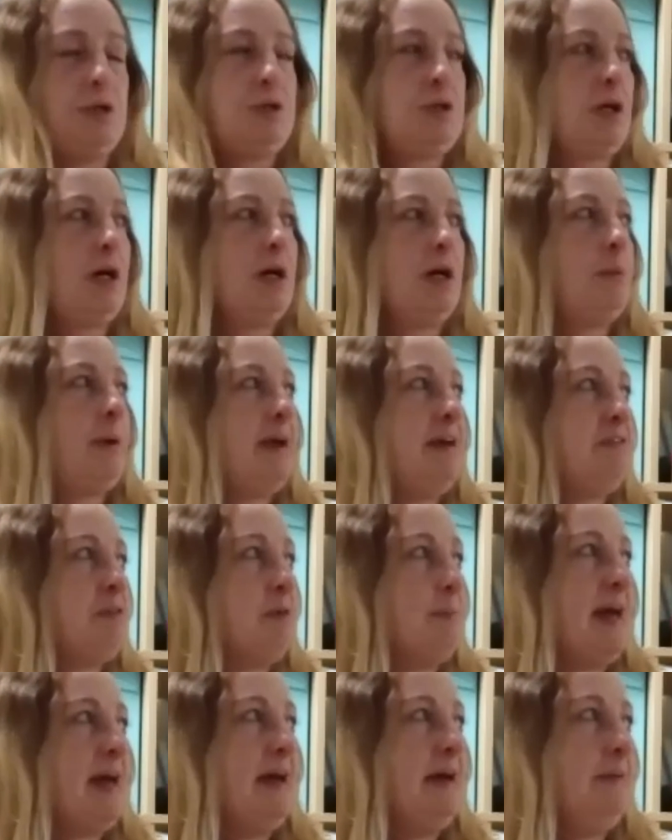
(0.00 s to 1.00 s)
shy away
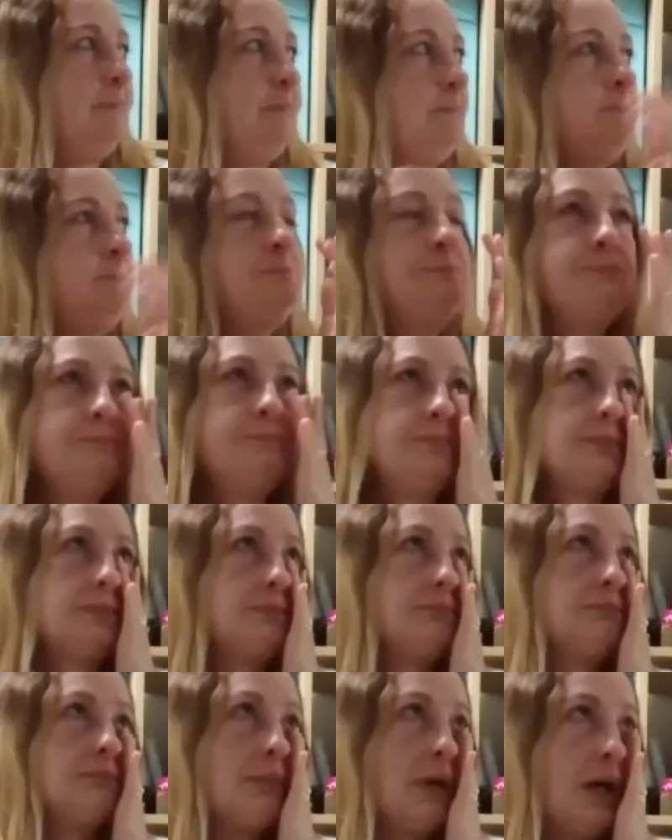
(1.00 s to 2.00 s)
from it.
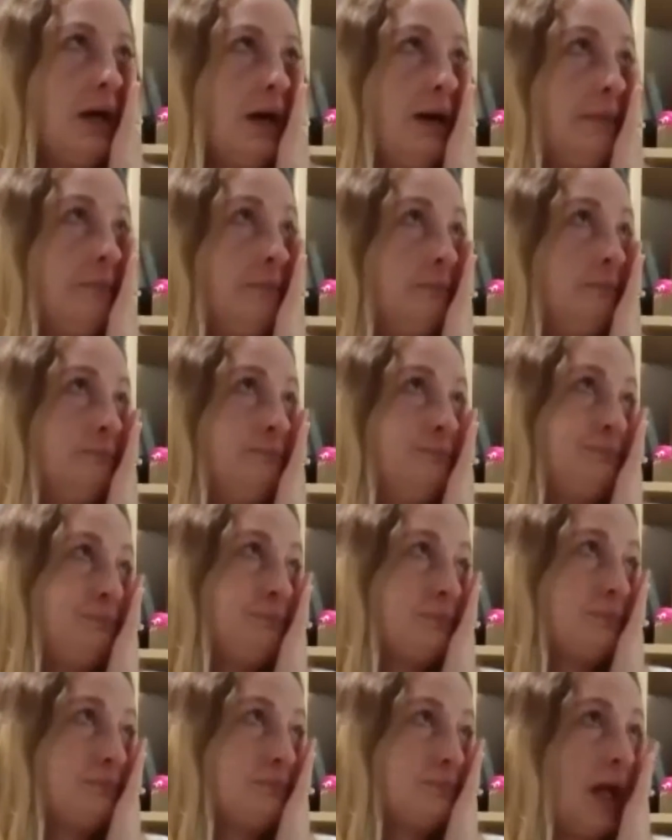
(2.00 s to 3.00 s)

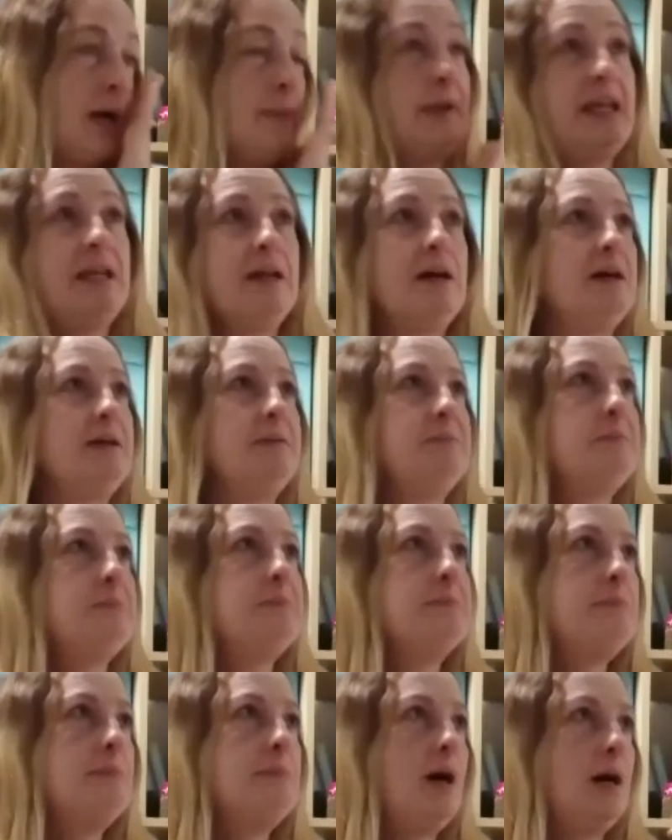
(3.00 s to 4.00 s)
I mean, I
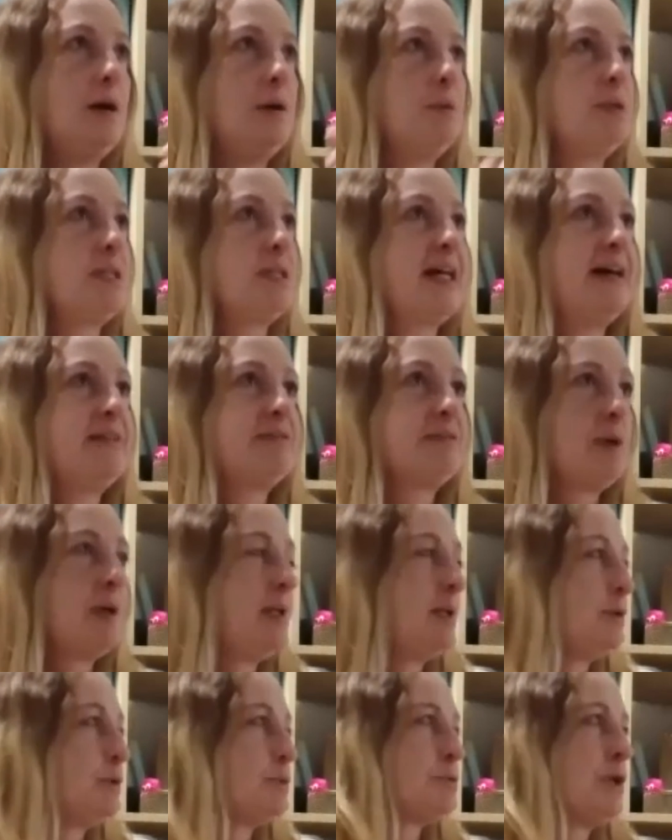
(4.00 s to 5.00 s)
always have like
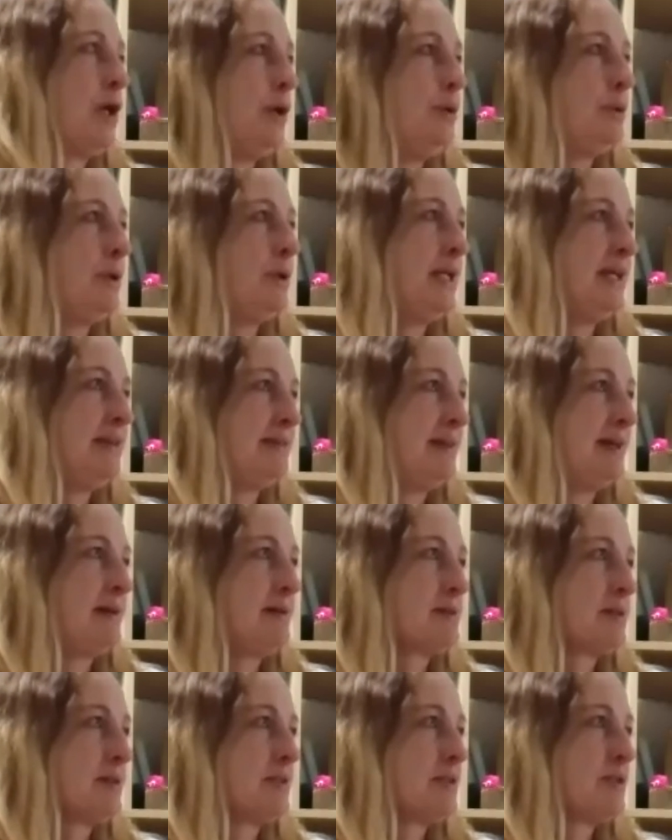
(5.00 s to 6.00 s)
little token
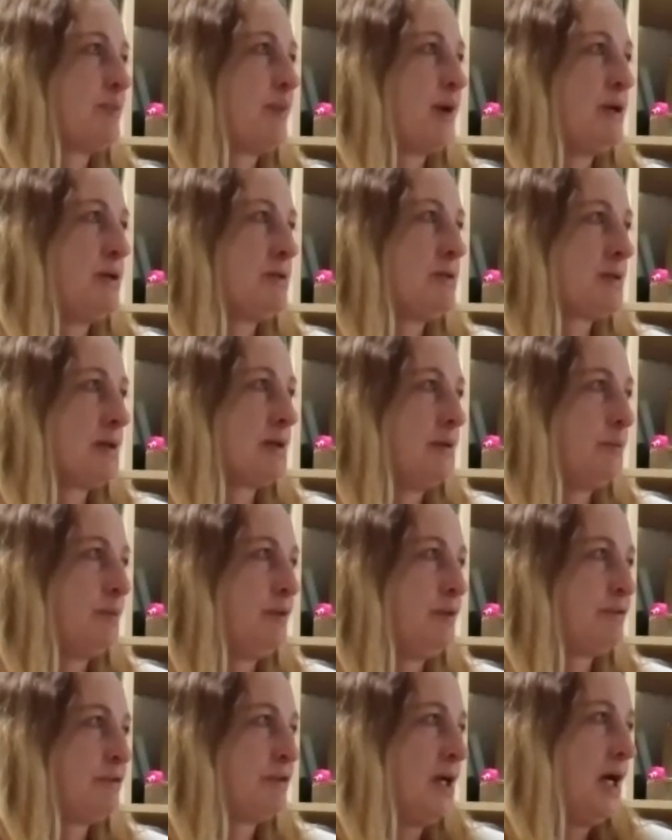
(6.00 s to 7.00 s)
things, I suppose. Like
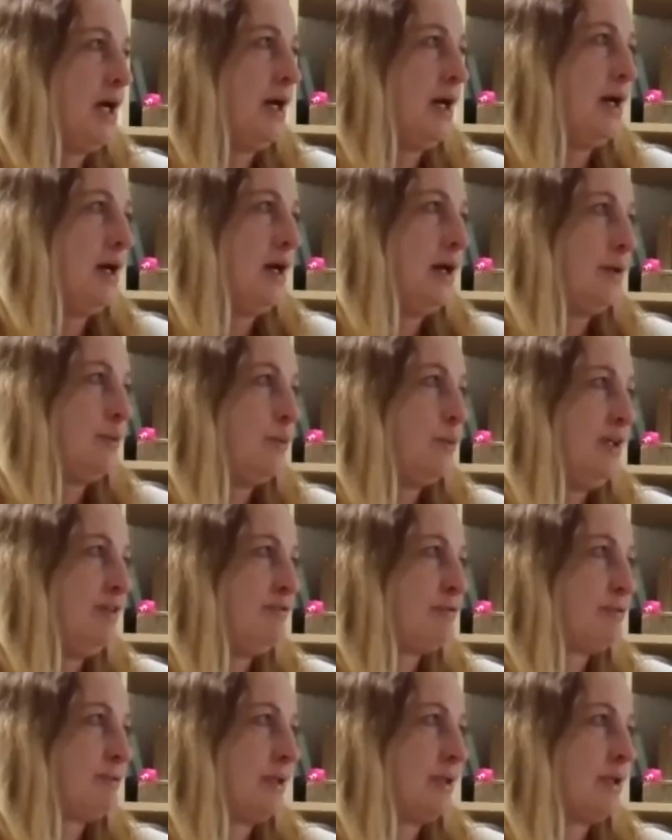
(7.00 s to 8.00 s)

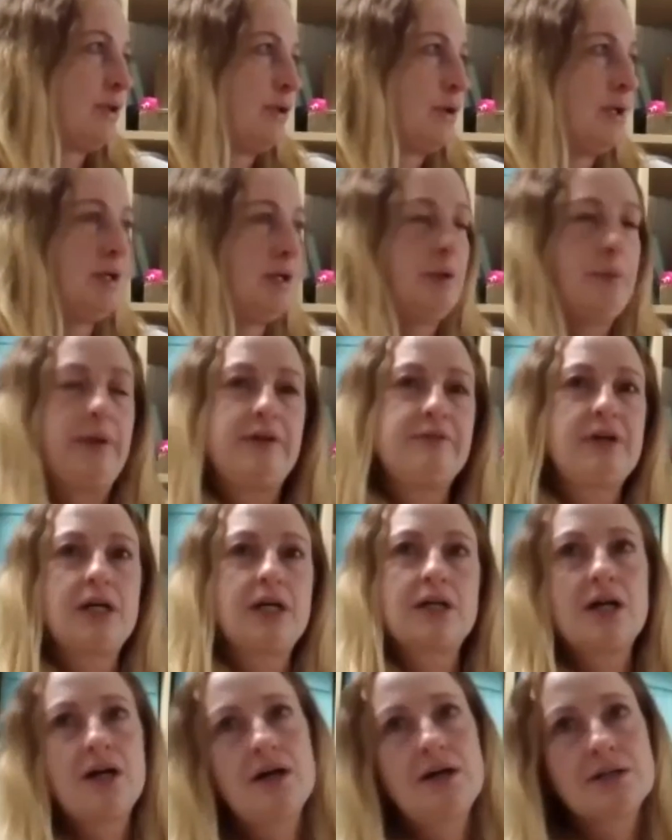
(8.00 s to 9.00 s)
we've got a little bit of our
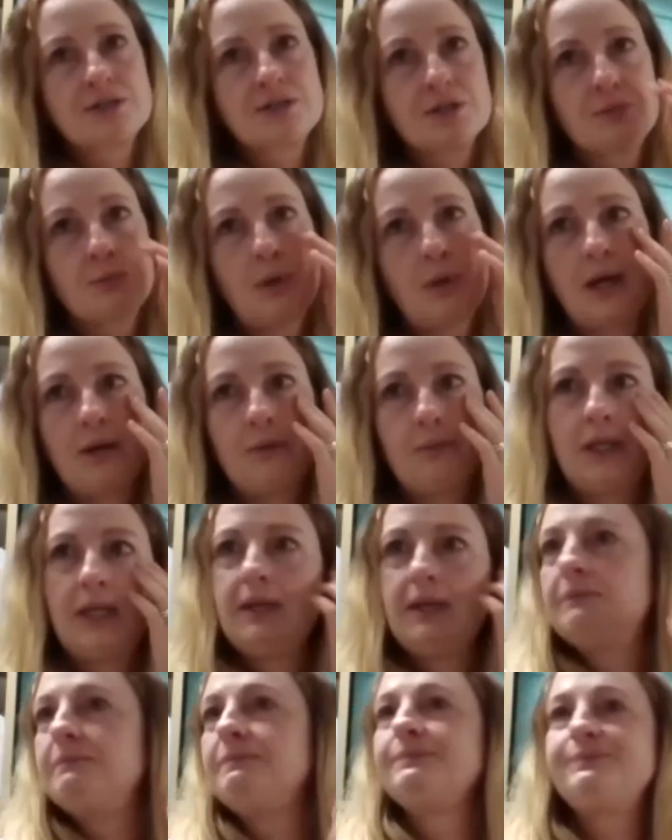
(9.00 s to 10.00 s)
garden where
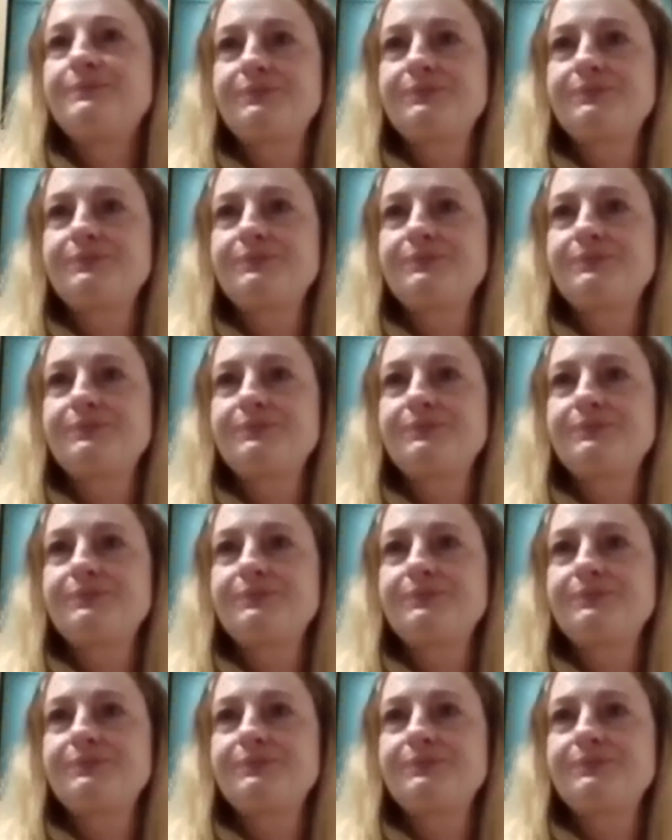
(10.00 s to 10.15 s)
we